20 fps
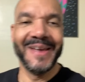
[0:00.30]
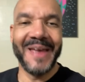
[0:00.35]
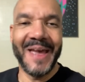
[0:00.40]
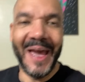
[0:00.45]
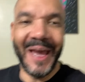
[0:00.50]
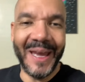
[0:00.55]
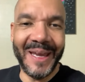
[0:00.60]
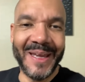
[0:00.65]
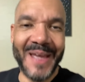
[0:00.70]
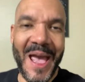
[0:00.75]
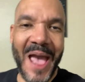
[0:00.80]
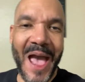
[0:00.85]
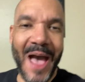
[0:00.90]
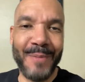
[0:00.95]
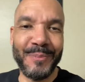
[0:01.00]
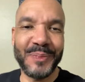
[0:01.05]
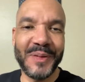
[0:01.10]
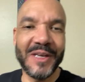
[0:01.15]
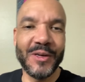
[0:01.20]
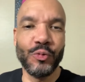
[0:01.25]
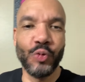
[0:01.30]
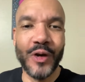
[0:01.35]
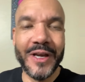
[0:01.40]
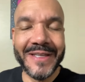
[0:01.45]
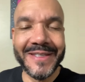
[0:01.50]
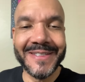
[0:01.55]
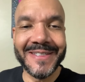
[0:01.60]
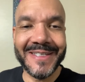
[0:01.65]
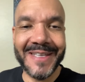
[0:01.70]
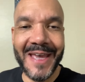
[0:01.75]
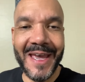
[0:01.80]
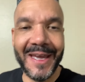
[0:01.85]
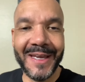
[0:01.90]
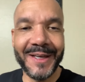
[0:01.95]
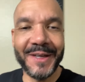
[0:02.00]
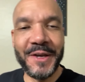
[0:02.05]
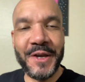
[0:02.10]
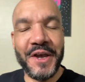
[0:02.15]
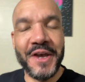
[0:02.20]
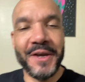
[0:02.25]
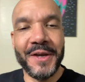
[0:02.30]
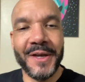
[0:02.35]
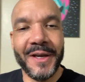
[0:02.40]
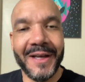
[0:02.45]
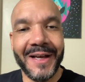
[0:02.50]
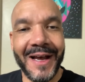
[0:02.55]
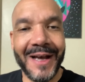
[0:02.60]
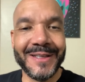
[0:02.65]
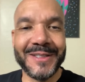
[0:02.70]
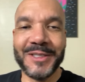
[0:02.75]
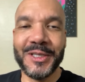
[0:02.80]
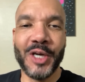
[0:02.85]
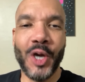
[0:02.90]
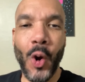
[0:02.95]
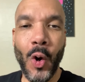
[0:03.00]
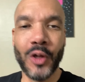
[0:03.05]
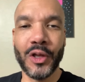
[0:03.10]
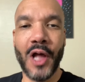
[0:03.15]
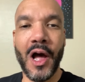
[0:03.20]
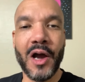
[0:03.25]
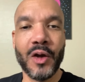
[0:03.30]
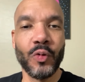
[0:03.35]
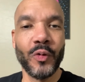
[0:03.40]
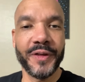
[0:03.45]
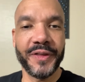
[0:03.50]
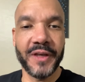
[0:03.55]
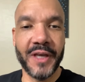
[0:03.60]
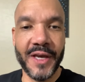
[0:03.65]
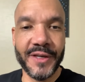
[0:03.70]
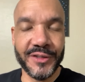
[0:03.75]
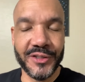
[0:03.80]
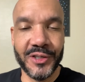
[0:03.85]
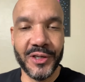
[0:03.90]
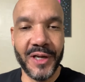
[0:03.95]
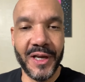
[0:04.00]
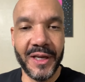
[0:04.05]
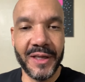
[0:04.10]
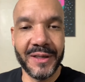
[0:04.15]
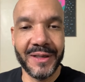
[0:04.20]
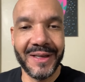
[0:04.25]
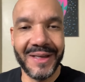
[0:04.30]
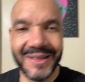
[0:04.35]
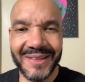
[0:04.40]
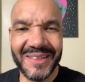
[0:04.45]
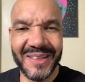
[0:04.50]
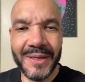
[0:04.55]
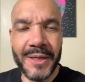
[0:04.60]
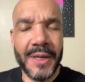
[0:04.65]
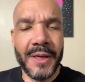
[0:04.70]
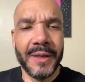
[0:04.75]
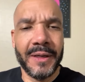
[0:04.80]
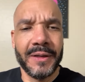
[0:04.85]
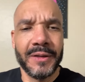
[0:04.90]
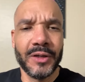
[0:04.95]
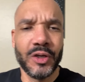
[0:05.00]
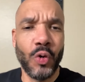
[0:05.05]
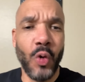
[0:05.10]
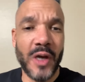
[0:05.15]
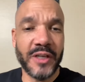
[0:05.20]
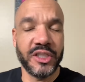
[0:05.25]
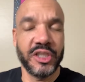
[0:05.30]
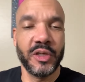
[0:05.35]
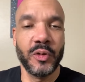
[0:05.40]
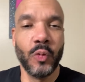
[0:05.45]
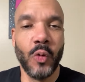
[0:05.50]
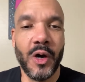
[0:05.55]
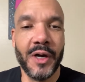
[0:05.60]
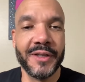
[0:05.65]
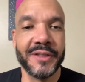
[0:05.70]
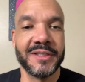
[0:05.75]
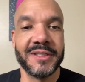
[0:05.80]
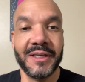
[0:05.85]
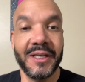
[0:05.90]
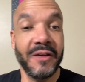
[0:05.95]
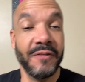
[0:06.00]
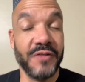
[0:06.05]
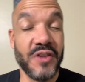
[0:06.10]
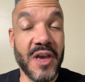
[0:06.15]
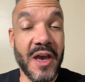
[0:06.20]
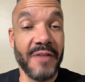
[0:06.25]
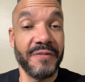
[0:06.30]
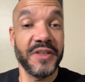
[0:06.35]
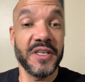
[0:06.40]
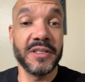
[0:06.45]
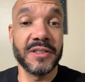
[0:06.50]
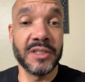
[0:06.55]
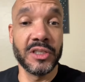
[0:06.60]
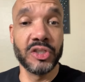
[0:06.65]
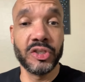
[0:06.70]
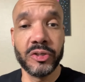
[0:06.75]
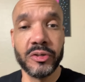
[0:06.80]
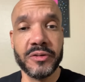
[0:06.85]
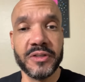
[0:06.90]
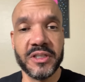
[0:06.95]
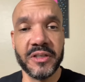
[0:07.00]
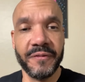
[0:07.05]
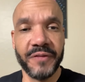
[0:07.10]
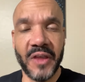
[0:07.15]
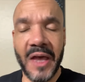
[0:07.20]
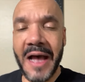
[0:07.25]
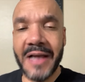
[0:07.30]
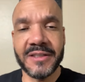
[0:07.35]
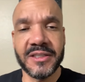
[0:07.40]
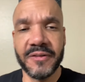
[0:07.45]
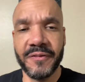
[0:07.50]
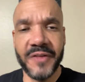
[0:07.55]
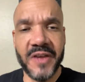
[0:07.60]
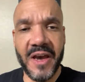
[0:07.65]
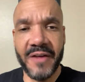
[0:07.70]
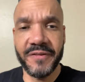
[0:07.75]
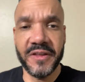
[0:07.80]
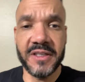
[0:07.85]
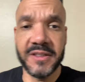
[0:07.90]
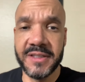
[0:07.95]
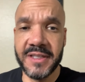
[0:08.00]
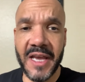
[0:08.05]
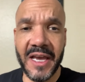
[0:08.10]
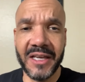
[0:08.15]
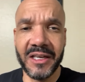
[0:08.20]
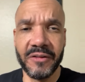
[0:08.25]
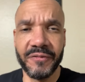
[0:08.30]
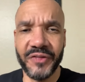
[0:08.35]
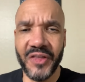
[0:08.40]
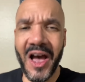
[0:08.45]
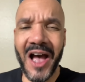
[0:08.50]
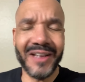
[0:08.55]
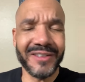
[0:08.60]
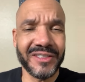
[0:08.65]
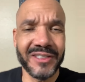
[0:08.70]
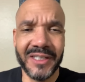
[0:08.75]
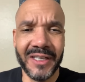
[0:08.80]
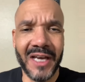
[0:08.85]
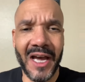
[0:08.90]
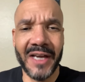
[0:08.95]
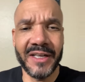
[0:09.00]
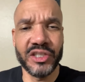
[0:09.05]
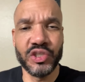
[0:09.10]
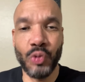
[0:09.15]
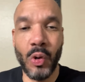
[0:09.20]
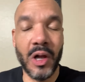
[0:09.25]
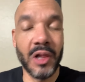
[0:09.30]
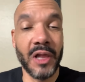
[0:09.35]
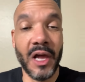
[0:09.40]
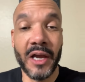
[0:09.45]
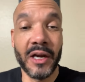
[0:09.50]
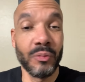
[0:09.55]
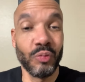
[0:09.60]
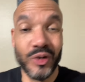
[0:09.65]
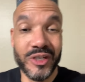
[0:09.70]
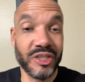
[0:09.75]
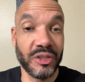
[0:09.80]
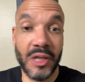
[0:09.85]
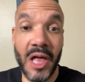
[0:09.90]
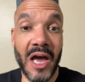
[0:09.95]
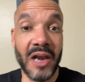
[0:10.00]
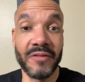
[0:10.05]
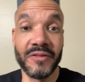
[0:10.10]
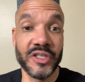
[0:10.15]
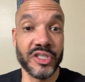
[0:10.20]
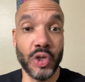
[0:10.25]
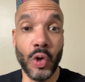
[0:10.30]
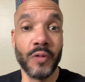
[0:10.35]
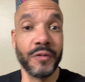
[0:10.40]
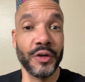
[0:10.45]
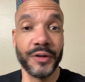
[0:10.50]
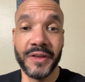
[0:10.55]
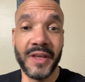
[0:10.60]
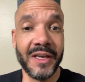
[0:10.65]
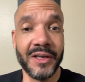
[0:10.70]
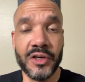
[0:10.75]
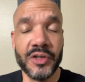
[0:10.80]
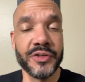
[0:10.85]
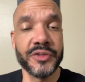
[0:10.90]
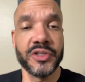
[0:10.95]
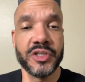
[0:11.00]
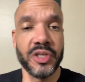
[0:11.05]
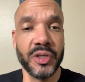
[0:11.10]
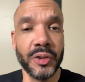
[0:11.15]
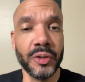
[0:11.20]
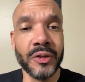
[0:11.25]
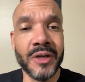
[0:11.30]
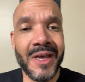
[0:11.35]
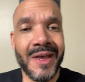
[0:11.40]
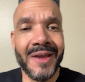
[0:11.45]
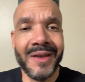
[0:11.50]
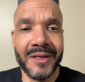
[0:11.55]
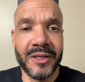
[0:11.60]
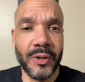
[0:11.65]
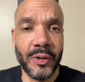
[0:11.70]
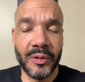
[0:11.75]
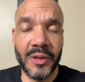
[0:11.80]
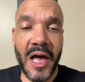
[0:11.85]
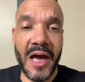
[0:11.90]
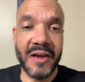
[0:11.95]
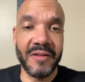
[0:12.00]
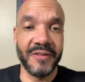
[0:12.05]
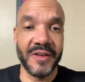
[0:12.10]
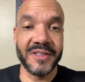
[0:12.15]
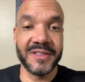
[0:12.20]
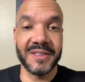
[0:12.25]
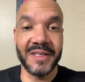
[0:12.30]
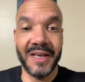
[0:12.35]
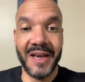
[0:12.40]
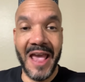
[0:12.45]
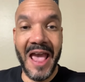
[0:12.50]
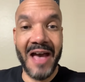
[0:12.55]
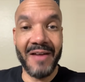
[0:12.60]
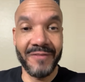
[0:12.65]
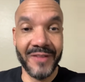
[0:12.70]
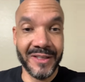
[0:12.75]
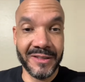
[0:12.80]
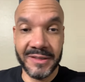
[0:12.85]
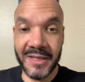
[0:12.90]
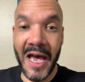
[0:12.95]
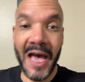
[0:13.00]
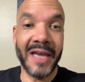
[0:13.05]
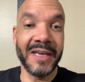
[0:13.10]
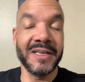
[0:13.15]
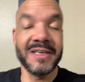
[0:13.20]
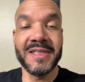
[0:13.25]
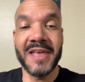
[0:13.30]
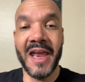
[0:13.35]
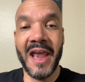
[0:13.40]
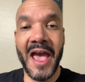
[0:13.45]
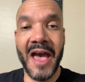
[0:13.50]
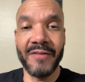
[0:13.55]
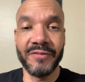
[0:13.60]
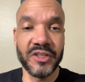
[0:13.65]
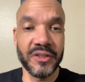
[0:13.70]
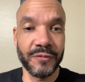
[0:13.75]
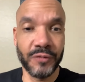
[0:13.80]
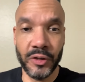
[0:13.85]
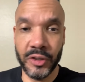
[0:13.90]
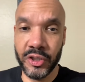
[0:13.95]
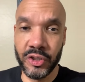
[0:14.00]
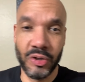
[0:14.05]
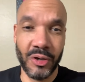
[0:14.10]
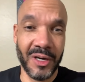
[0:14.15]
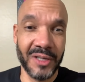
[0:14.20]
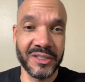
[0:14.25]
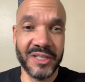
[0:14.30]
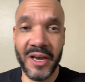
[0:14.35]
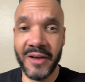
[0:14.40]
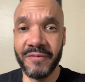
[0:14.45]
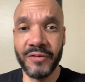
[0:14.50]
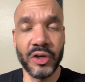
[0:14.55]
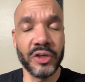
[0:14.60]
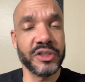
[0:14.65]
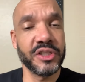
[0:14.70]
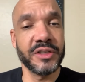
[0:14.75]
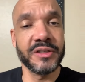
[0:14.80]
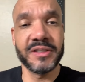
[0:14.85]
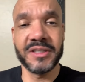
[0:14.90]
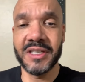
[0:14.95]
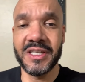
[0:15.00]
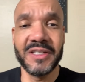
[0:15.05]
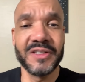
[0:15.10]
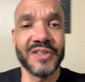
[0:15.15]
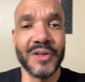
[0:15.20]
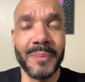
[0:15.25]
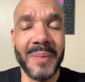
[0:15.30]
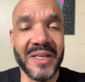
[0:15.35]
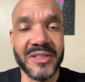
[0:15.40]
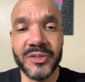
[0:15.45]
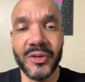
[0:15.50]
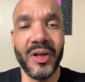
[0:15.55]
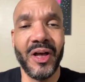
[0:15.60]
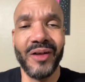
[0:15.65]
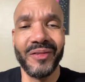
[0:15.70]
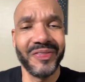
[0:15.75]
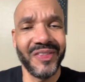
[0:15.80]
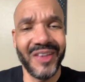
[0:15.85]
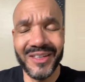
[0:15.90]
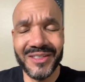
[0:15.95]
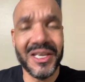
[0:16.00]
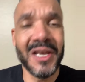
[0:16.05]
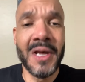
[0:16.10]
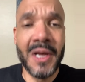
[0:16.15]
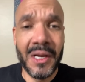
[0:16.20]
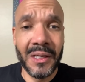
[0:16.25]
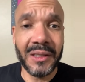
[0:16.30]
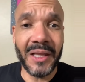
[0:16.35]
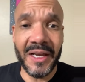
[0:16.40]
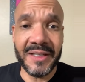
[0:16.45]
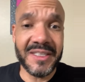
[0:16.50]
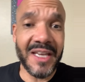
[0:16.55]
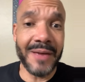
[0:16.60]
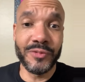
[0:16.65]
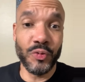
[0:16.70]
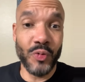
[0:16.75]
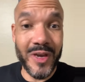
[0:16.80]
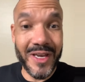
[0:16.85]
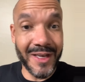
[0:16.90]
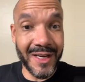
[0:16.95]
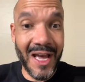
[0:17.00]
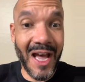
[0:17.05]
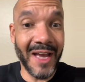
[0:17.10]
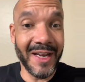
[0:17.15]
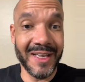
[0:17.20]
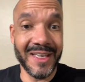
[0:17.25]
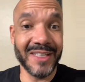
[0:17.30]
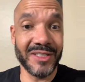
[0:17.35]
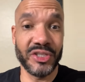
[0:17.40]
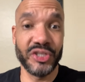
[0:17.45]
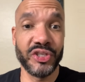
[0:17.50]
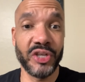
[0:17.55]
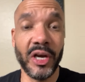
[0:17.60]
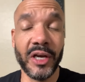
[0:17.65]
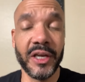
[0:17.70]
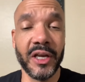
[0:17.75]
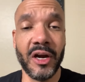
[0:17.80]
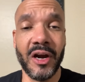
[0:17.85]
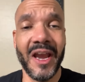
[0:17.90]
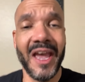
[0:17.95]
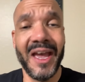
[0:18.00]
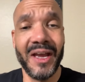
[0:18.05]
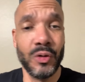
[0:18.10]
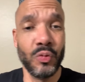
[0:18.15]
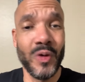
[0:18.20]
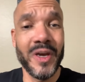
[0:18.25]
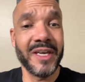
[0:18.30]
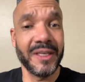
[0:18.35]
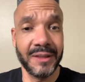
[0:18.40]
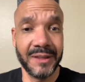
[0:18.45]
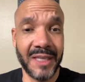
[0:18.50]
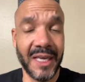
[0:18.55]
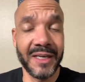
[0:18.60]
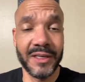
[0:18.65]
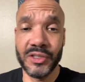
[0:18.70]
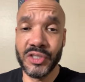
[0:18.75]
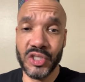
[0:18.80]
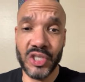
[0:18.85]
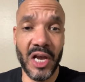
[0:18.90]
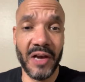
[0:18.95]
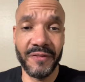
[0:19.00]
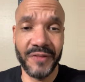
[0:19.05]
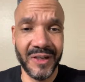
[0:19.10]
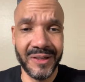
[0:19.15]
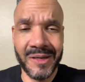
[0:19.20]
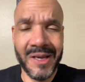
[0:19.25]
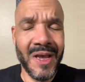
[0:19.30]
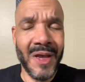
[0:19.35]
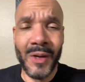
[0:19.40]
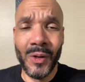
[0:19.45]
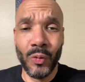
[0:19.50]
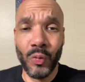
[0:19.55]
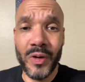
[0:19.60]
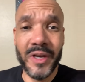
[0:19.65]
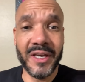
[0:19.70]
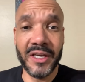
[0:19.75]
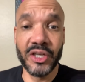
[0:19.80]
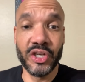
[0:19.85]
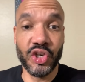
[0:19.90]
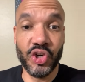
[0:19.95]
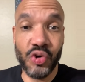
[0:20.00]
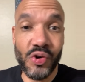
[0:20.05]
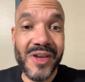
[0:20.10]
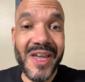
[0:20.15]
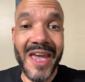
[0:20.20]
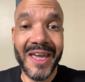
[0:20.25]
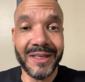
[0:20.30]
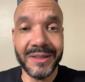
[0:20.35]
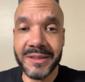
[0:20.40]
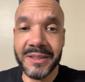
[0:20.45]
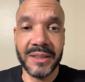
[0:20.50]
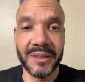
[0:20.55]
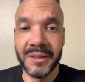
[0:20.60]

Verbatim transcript: Hey, happy Wednesday. Uh, to go along with yesterday, the question was, if you have these intrusive thoughts, if you have these negative thoughts and you kind of dwell on them, which a lot of us overthinkers do, you know, a lot of us that have anxiety, that have different neurodivergencies or mental health things, a lot of times we can kind of get stuck in our head and we can think of stuff and we can create,